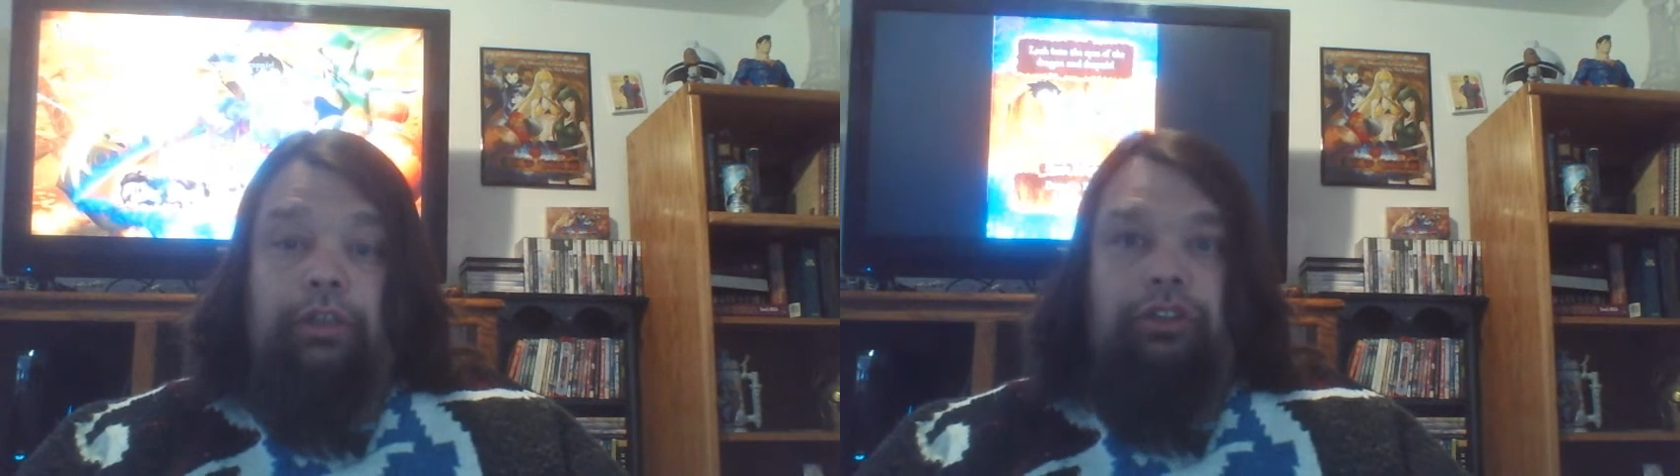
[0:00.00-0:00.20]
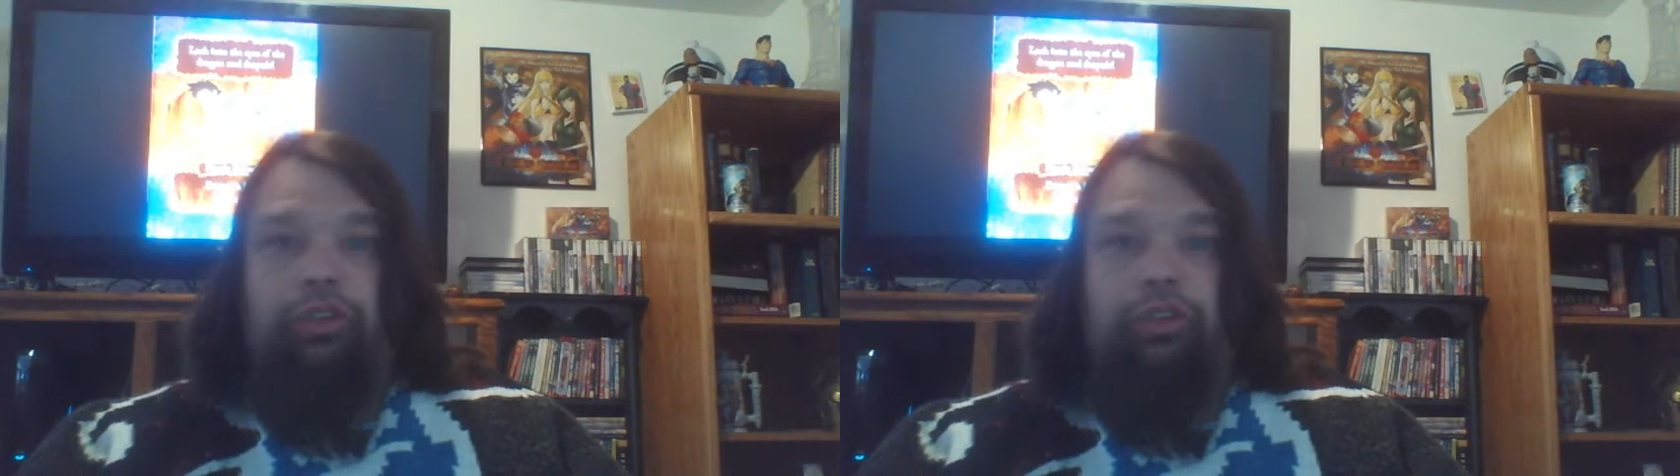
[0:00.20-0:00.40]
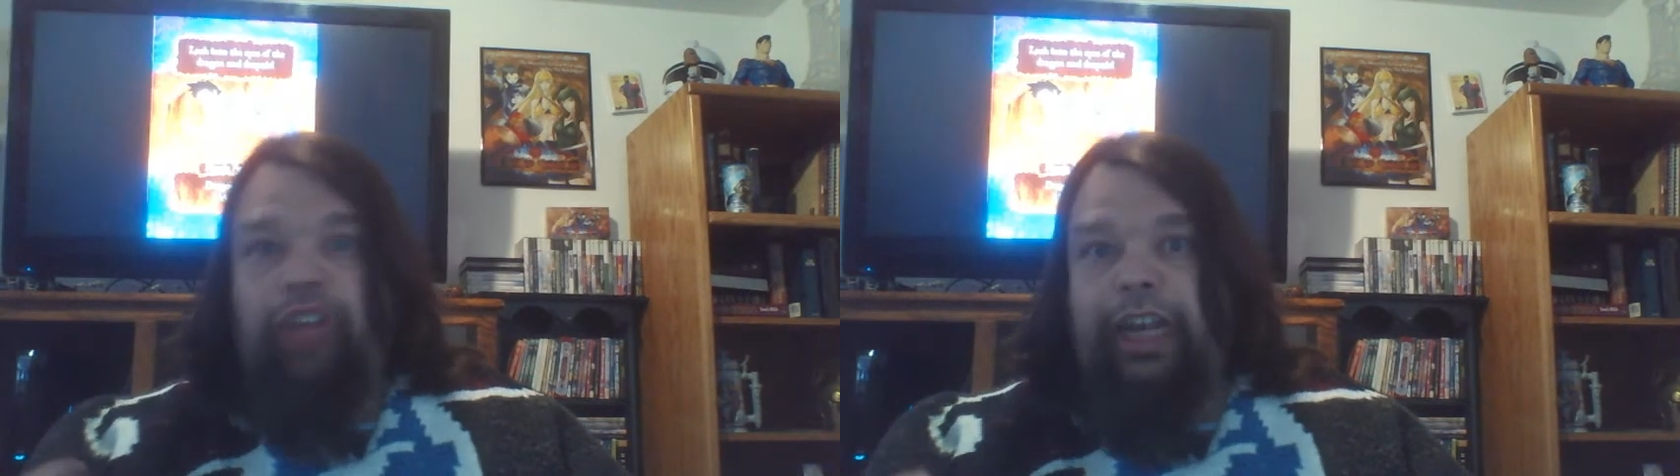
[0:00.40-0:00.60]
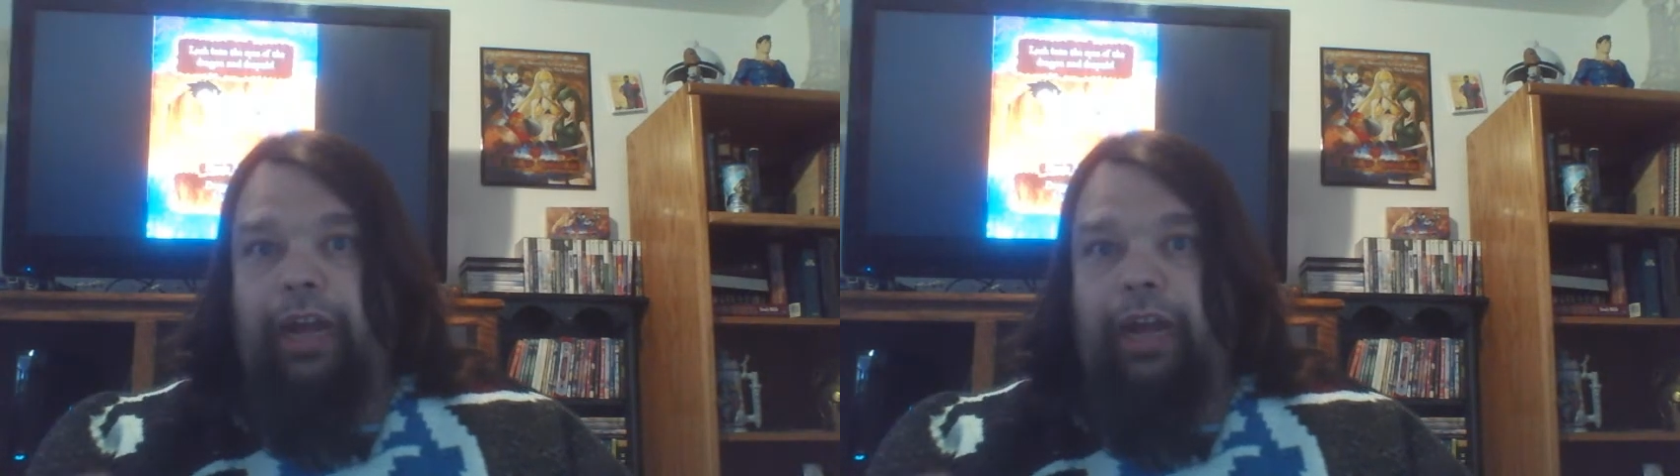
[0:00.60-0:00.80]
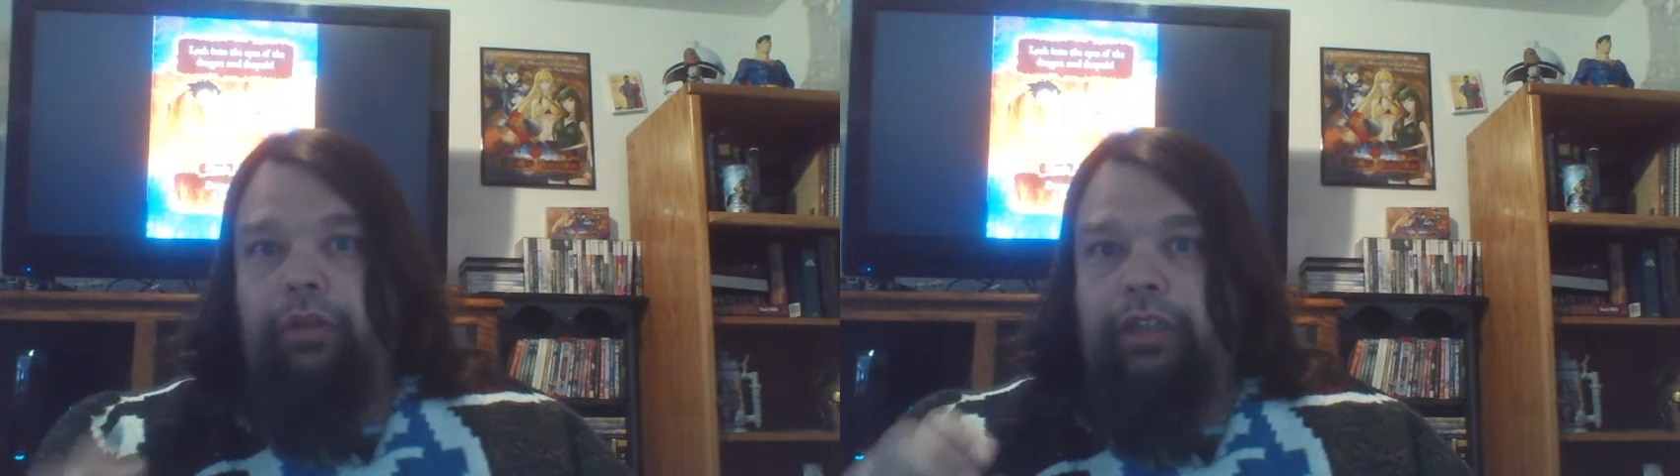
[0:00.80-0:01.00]
So check
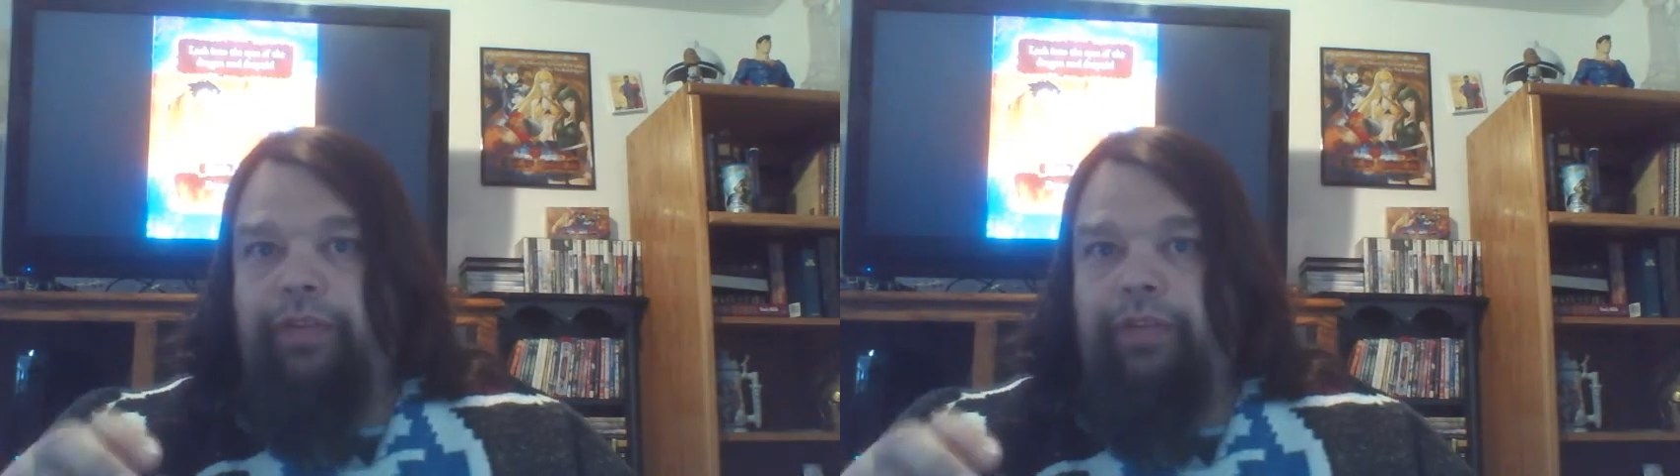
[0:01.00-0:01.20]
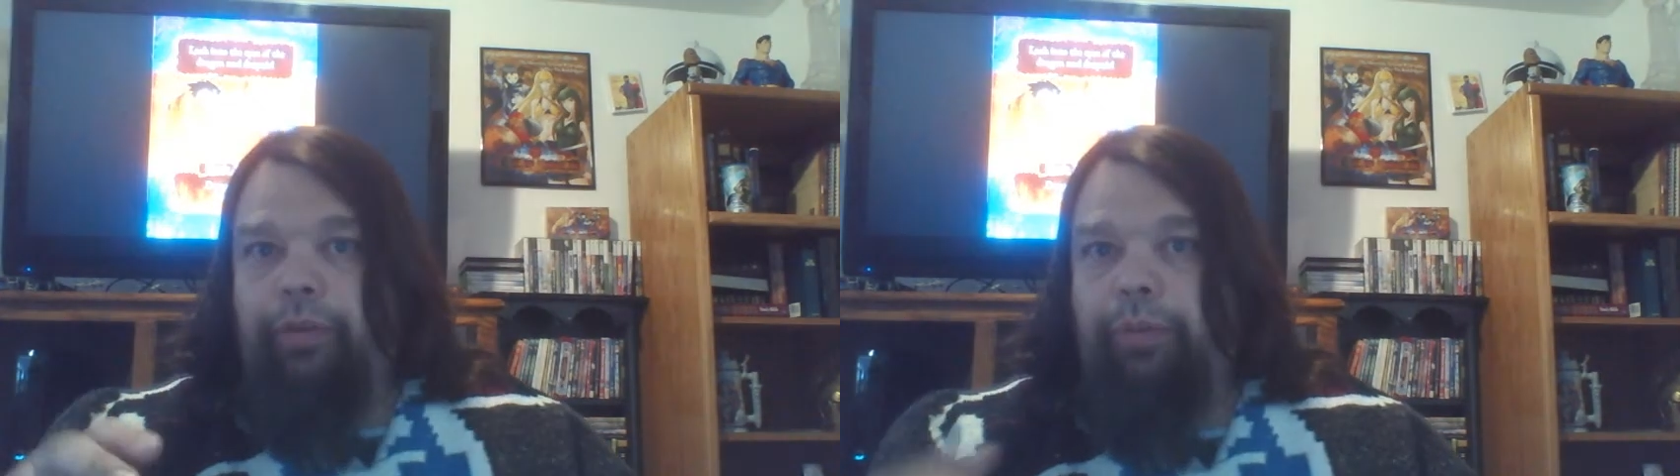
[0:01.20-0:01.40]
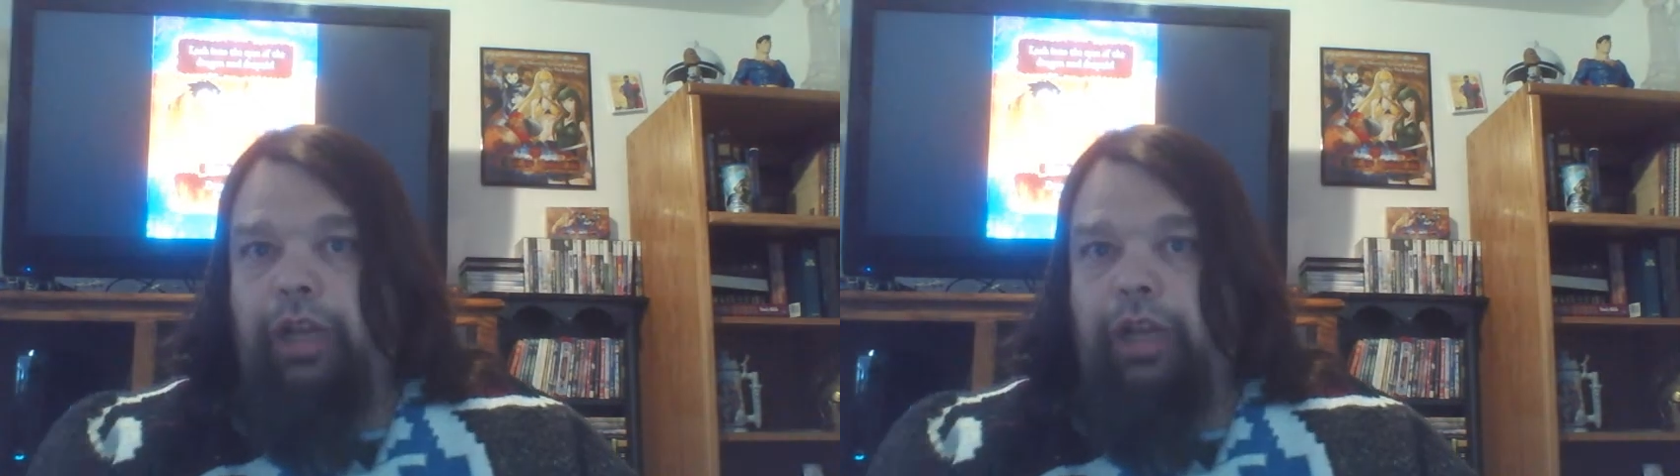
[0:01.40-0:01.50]
out the different